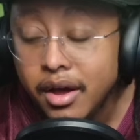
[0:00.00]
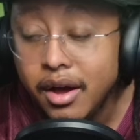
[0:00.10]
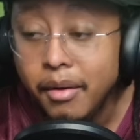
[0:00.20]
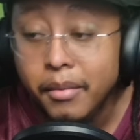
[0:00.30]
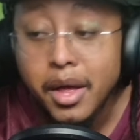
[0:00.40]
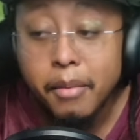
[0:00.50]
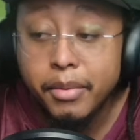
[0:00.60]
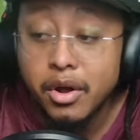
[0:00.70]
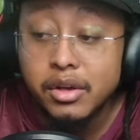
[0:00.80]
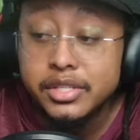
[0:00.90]

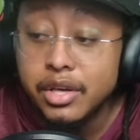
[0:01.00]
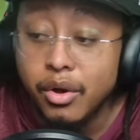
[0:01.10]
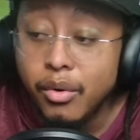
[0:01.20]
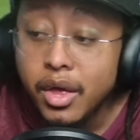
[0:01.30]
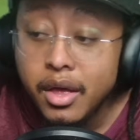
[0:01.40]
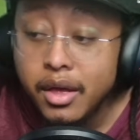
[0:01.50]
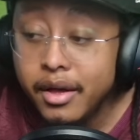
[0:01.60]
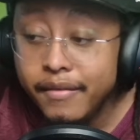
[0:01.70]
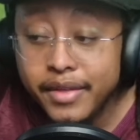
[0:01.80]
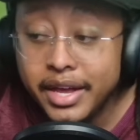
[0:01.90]
But also,
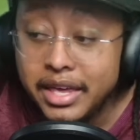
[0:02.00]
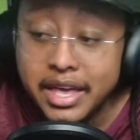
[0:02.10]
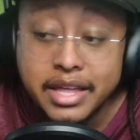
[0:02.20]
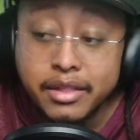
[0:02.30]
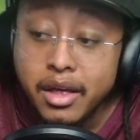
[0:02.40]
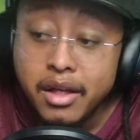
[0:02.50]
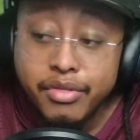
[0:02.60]
again,